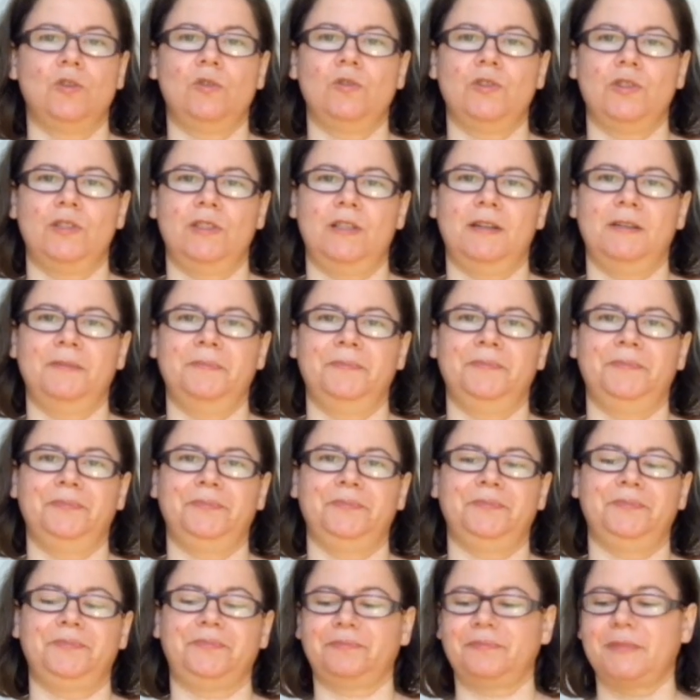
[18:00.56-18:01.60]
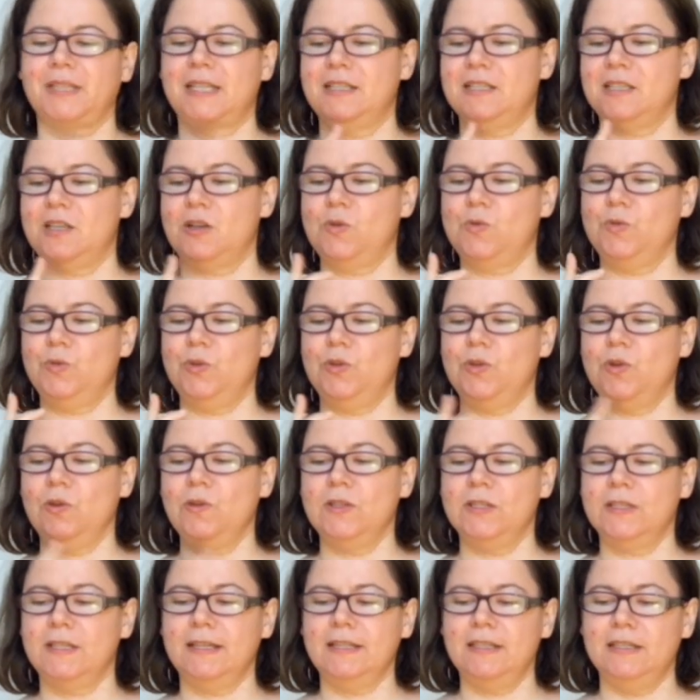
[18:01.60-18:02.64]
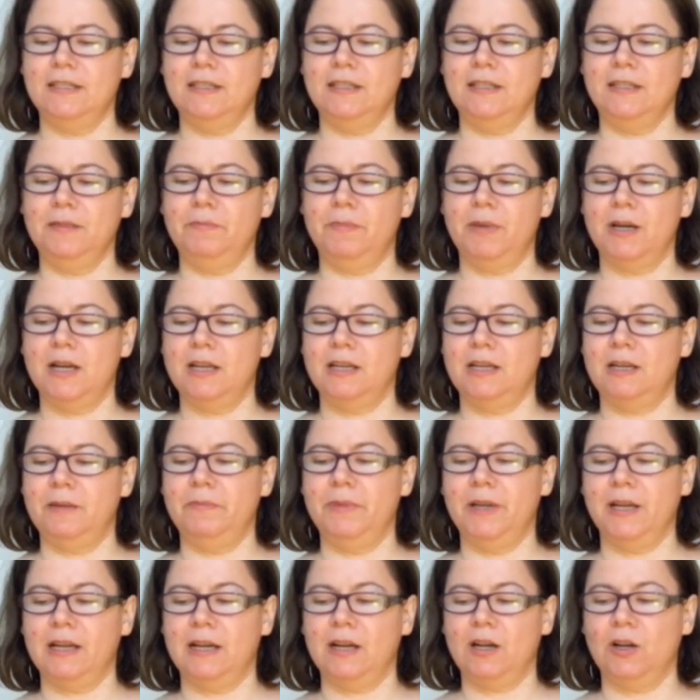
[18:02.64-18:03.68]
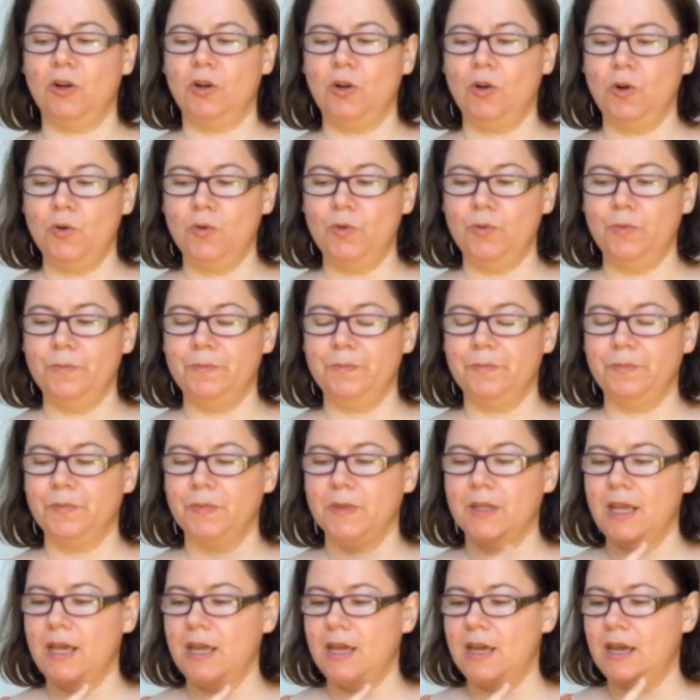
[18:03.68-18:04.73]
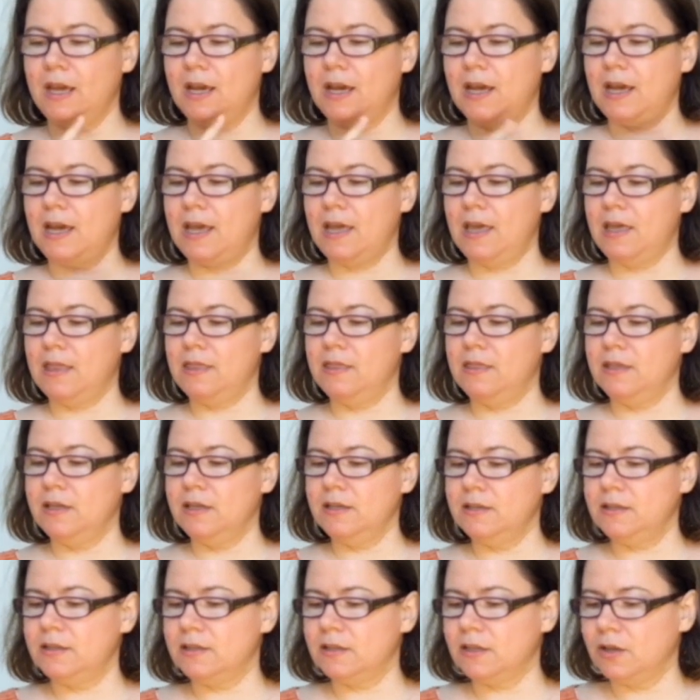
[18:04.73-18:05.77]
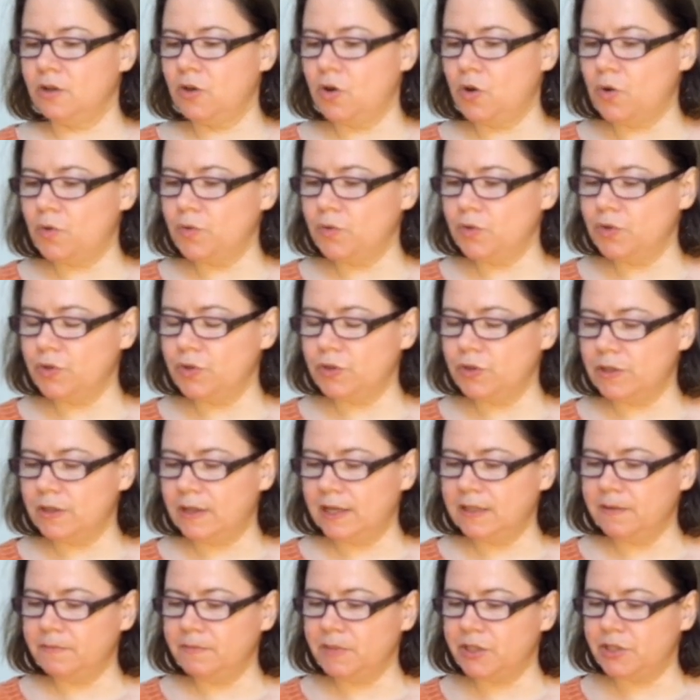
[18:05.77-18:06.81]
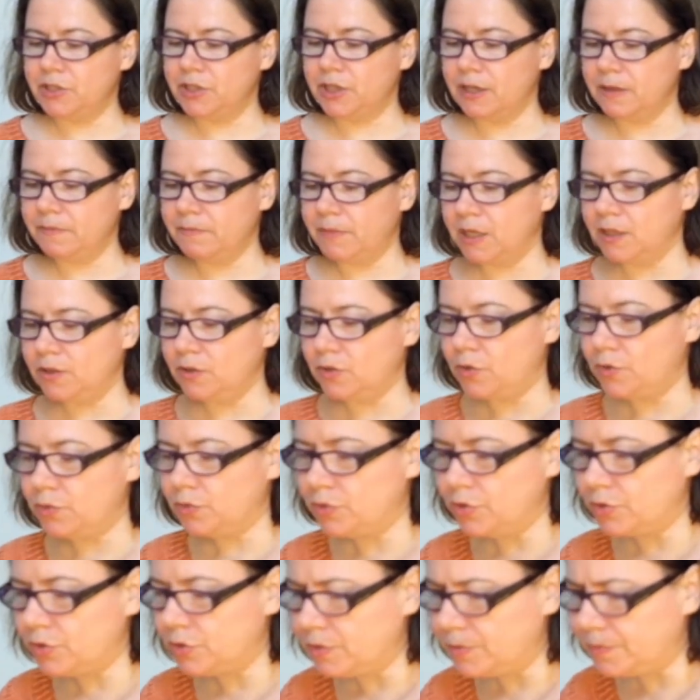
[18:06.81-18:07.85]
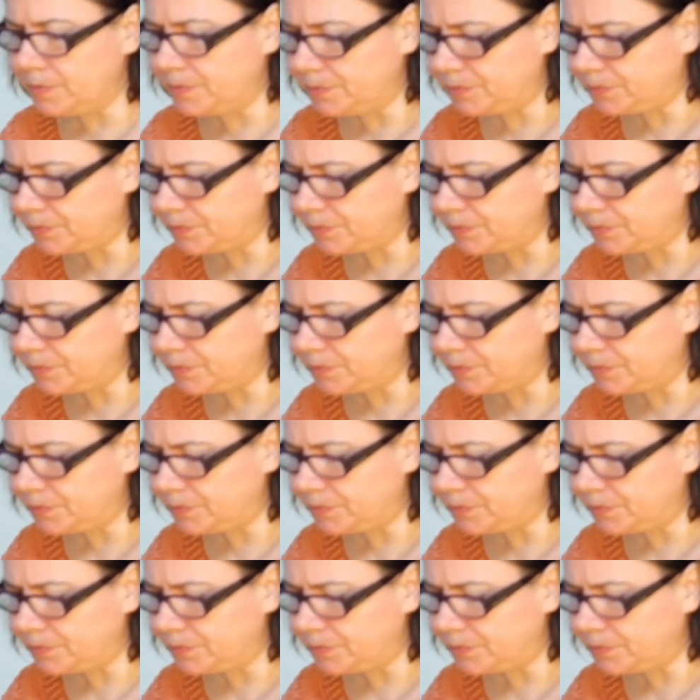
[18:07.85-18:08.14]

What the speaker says: Tosta. So Tosta T by Rebecca Klo. This goes, let me check my notes.